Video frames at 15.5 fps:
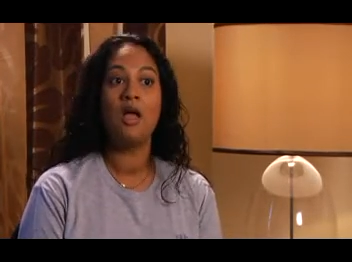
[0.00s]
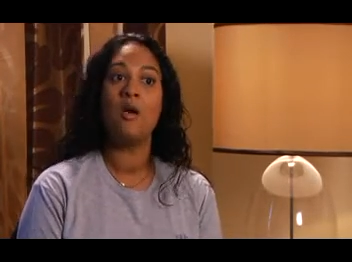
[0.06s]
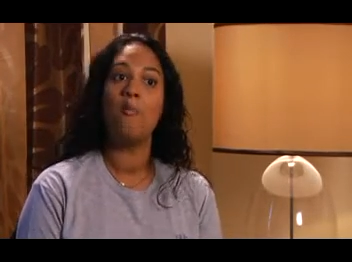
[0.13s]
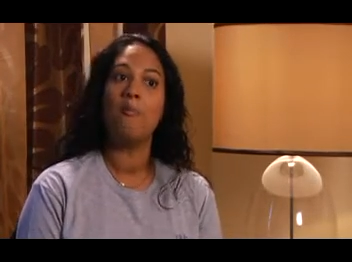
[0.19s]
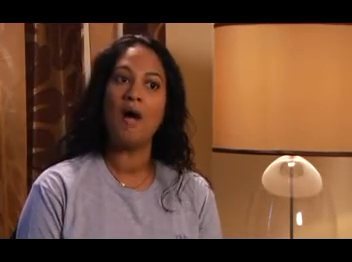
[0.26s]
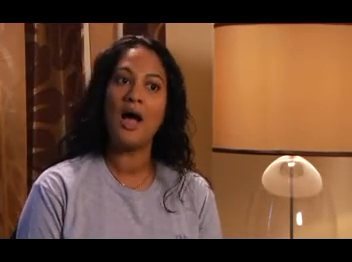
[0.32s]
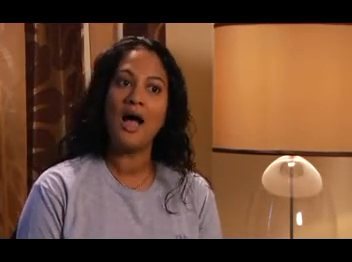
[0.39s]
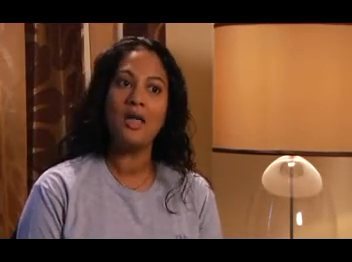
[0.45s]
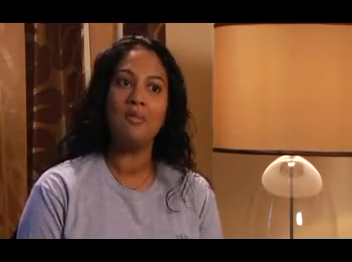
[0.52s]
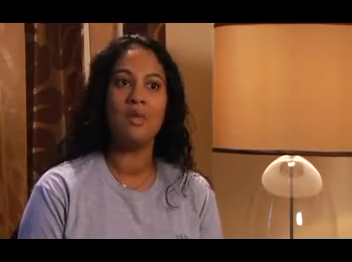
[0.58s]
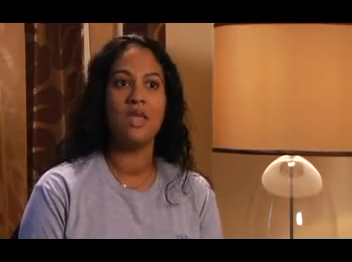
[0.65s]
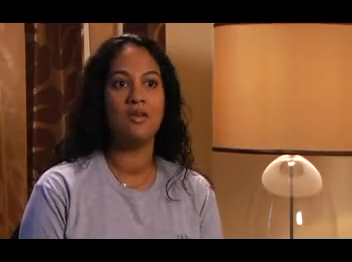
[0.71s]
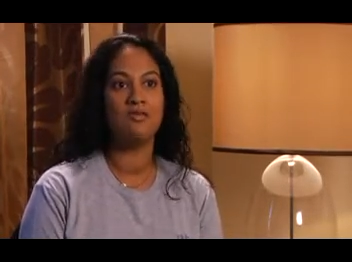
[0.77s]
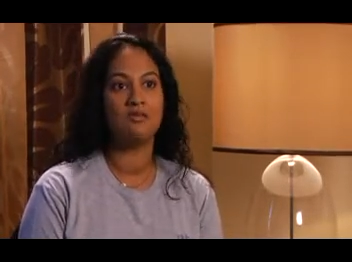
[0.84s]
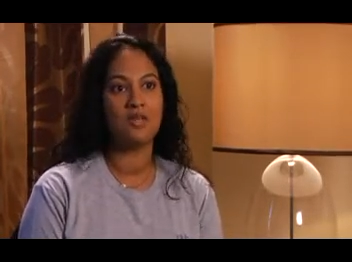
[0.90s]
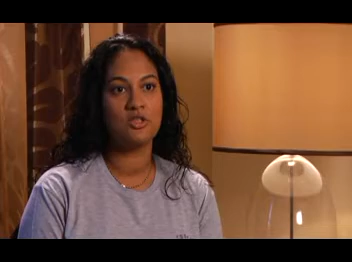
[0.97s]
My
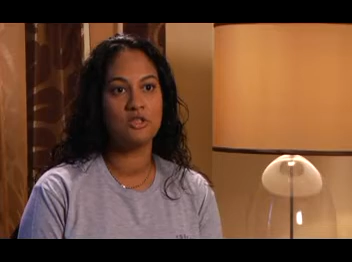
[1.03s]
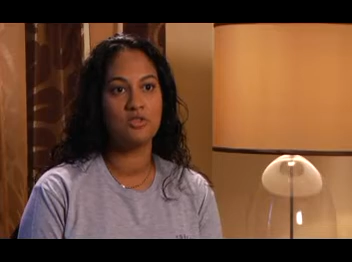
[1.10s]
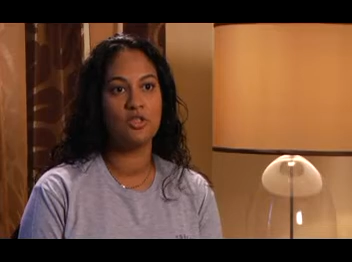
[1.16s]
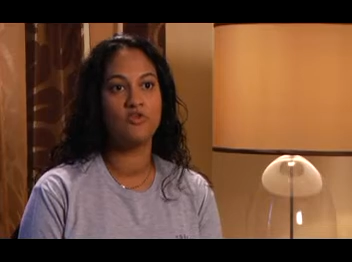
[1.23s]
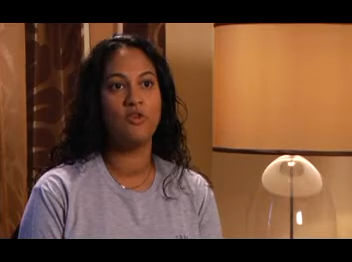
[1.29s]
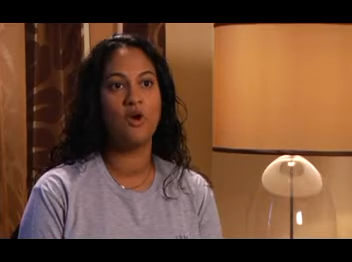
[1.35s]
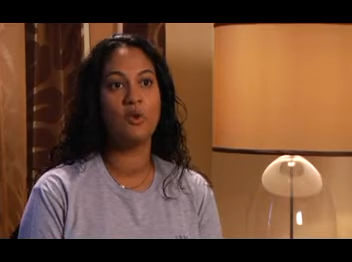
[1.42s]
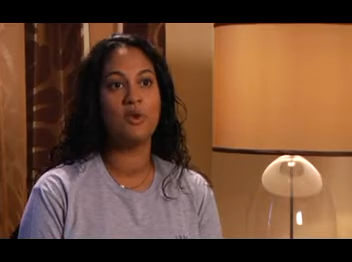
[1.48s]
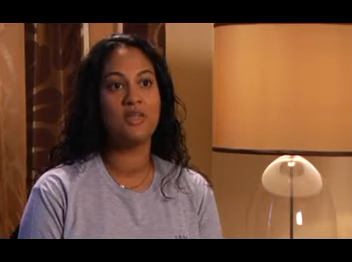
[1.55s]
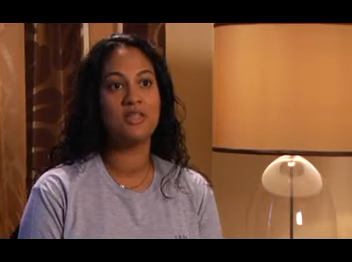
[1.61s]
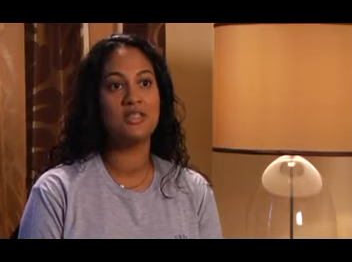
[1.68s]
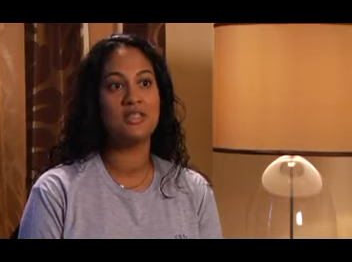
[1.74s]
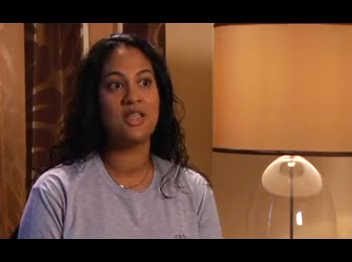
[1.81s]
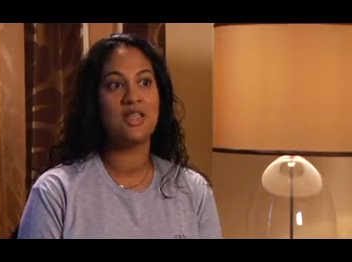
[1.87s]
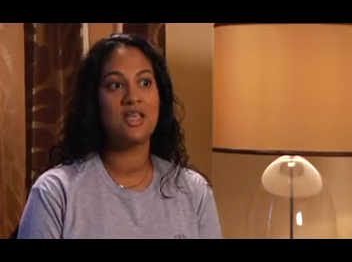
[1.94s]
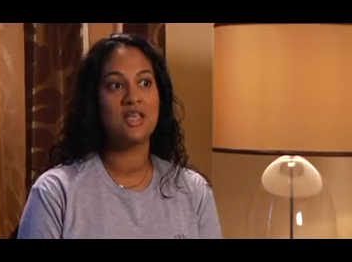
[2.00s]
main research
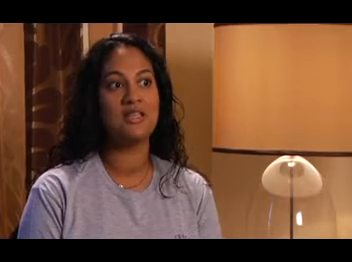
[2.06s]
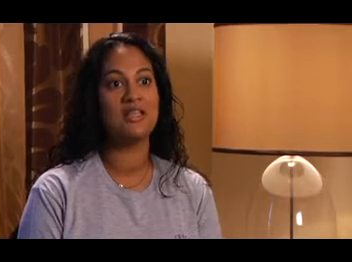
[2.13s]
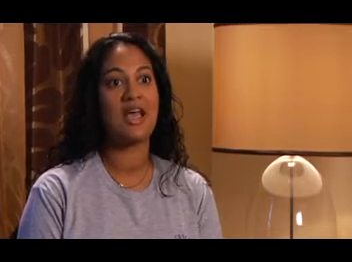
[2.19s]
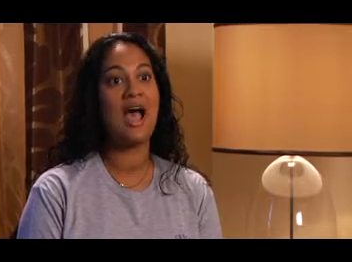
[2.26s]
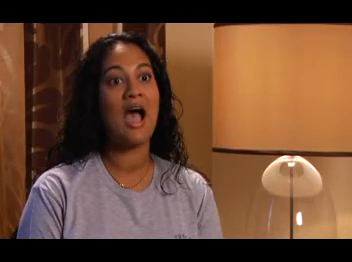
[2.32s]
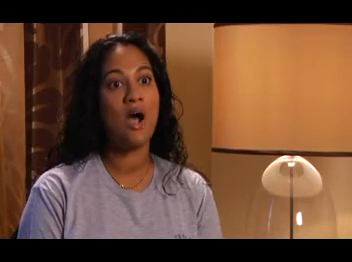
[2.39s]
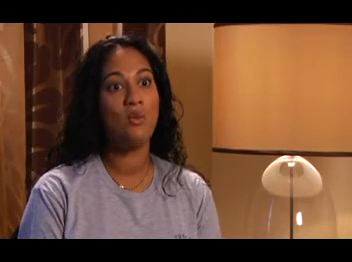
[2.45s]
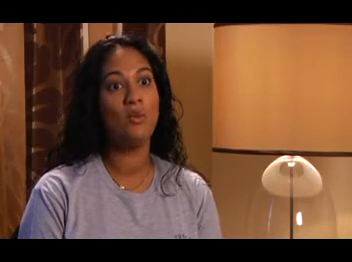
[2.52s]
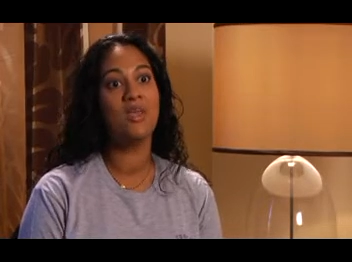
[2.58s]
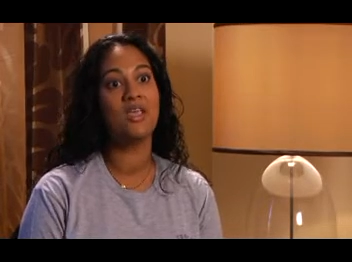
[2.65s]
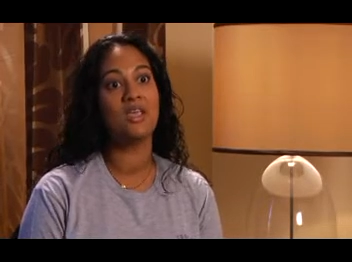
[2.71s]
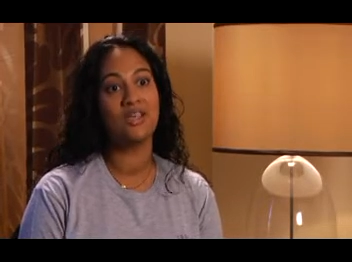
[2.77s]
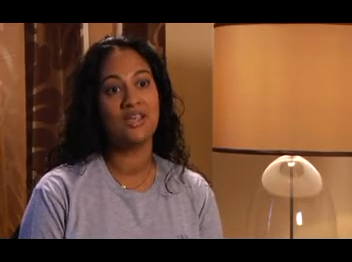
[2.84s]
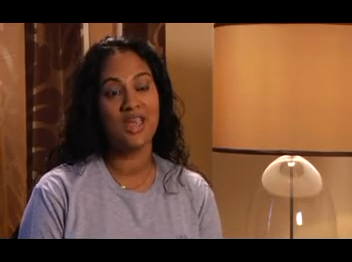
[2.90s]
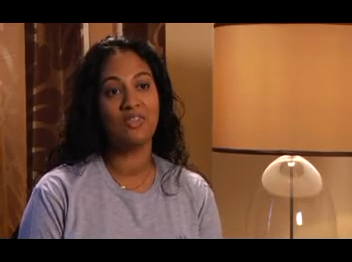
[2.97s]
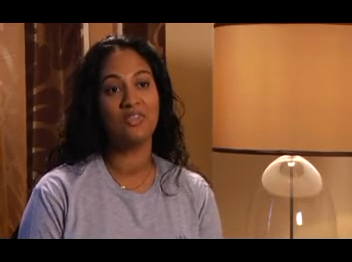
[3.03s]
focus is how we
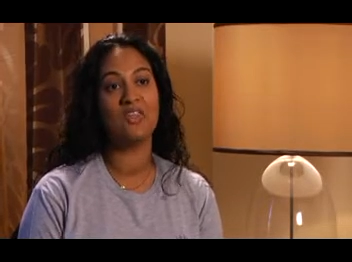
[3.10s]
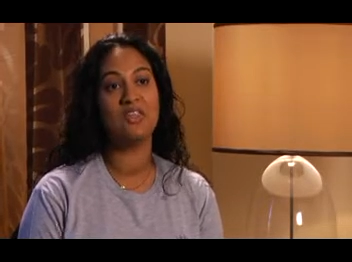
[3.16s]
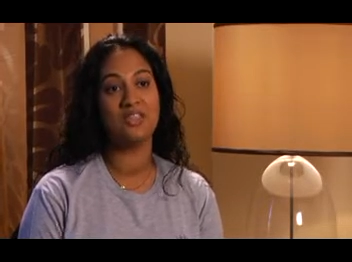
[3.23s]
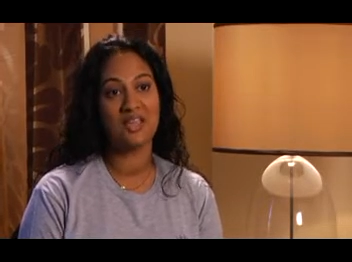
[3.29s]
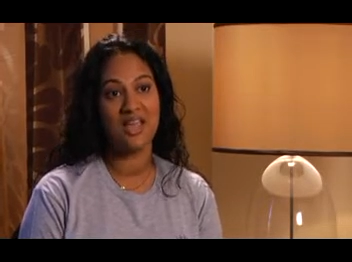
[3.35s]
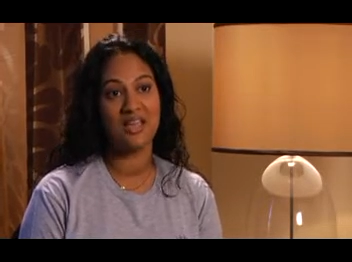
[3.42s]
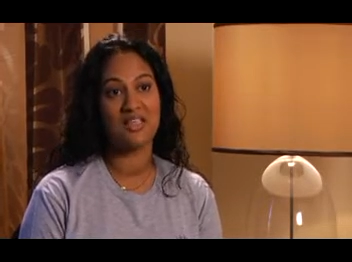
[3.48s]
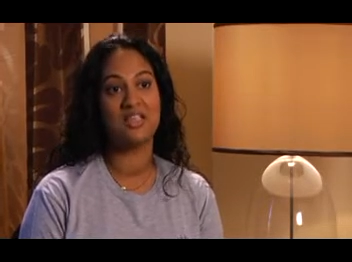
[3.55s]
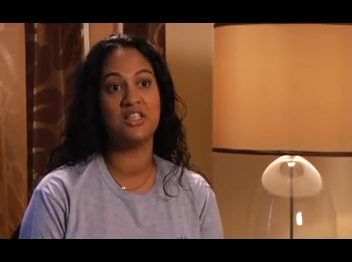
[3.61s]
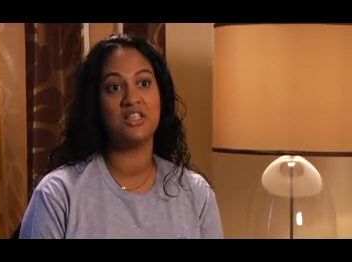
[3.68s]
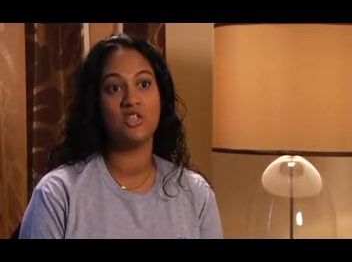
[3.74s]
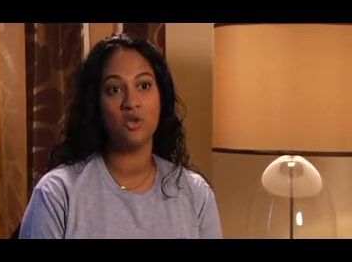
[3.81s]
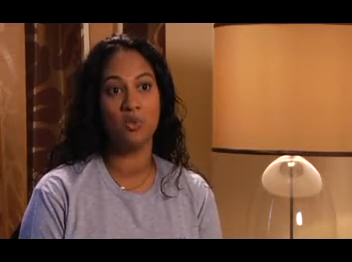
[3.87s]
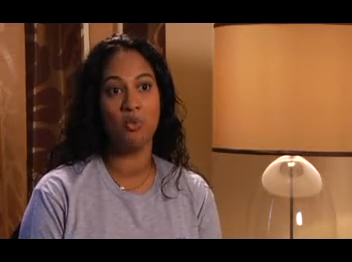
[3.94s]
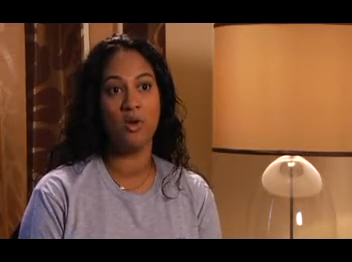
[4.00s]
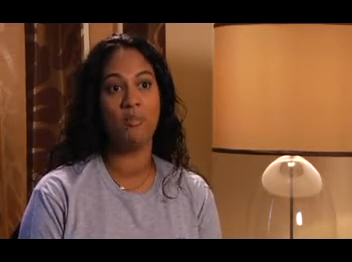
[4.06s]
can get this testing
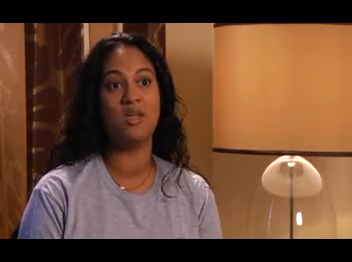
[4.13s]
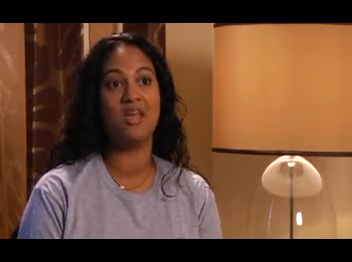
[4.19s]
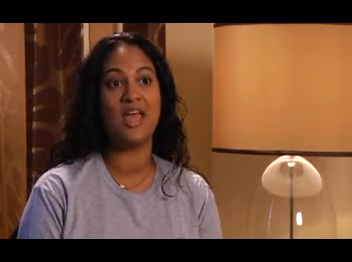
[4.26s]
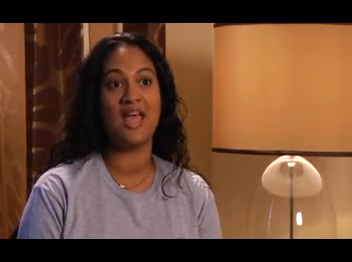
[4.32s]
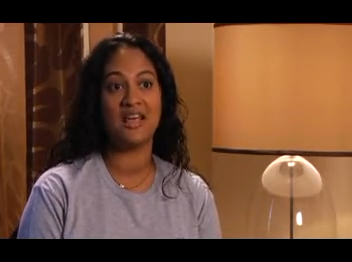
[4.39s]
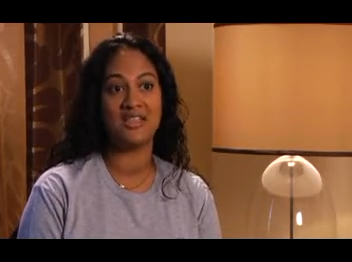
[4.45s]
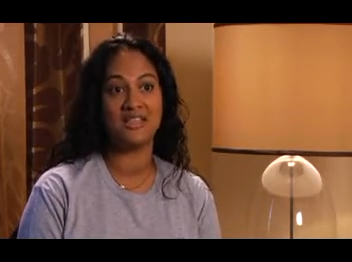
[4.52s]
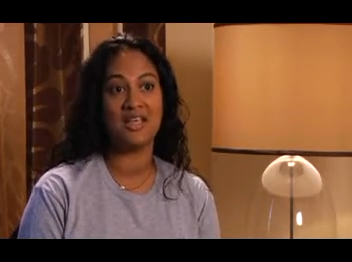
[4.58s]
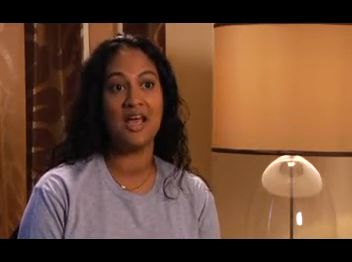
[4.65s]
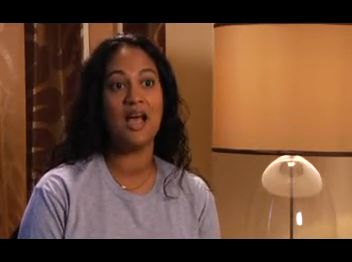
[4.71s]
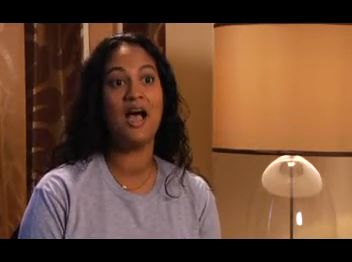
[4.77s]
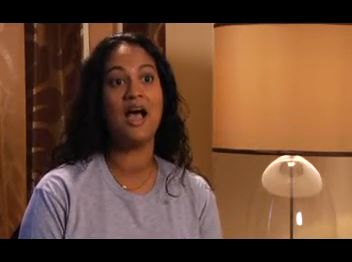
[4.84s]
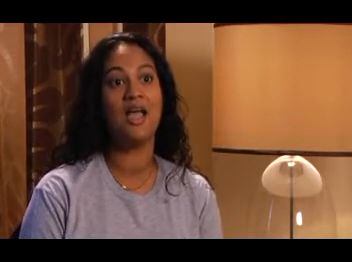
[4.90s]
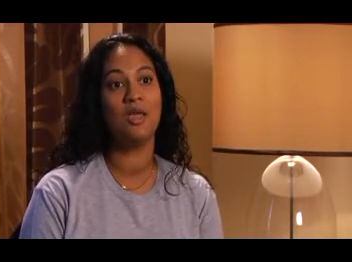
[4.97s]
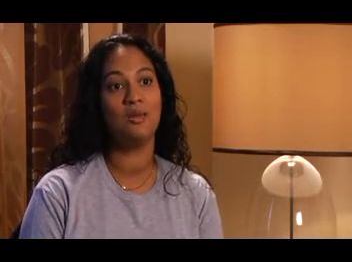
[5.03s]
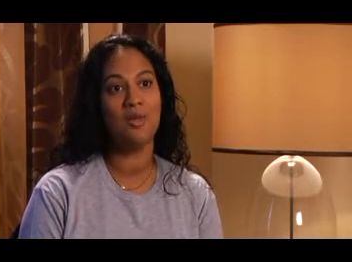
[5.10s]
to women at a
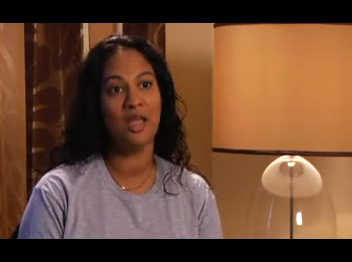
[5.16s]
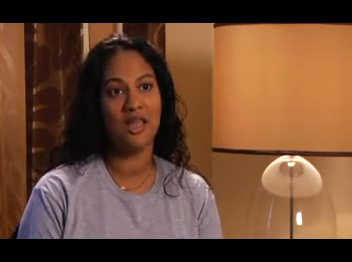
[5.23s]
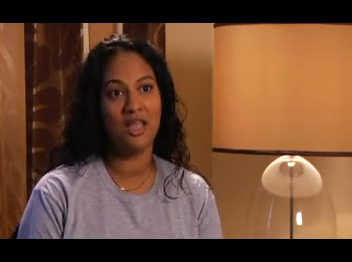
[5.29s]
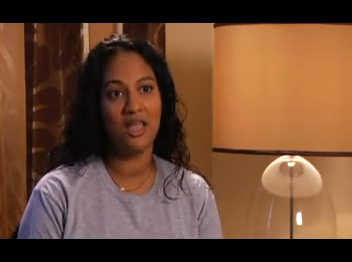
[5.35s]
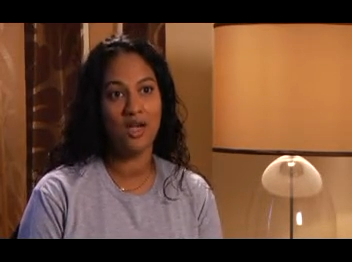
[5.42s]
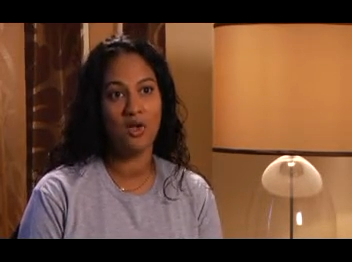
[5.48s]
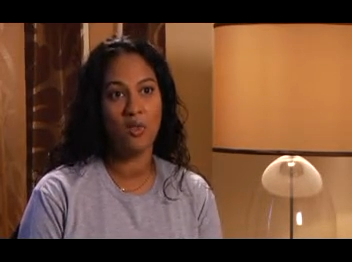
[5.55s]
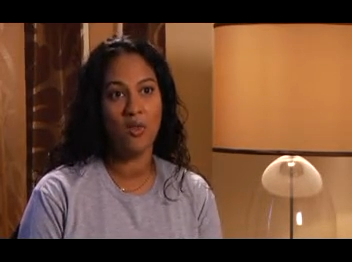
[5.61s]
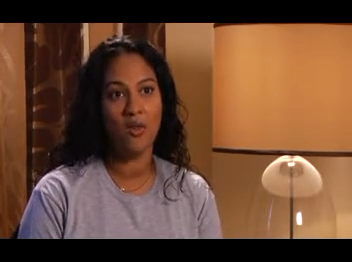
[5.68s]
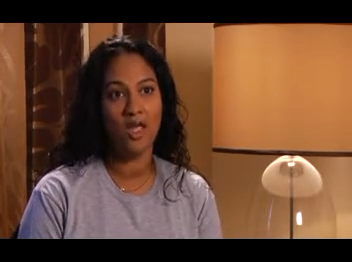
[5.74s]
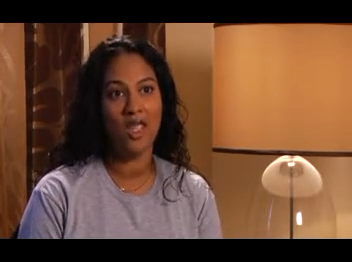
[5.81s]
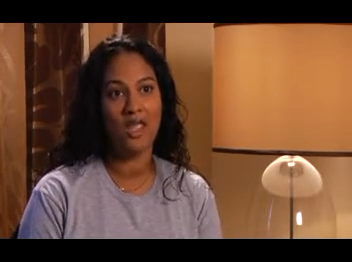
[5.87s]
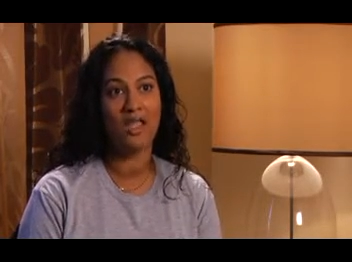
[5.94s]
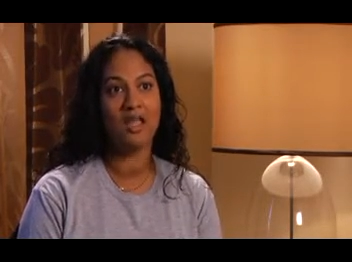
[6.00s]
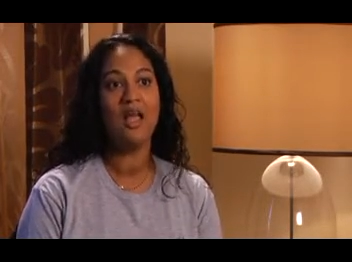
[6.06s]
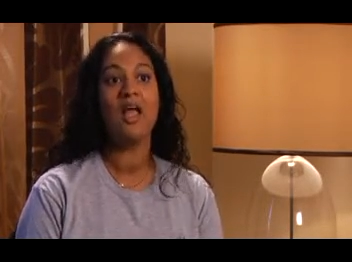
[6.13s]
time and in a
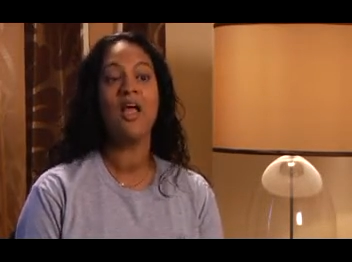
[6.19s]
way